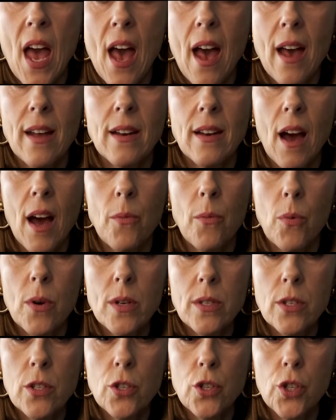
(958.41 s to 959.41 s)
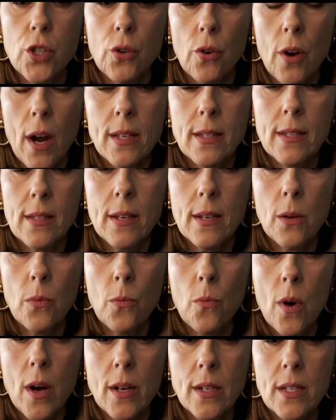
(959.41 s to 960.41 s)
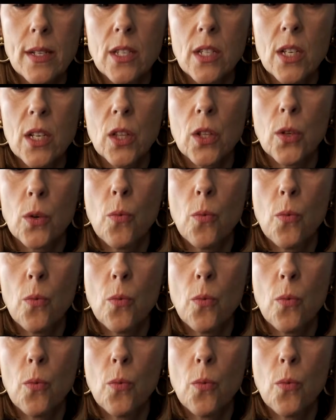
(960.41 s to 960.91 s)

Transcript: And I wasn't sure, I didn't want it to look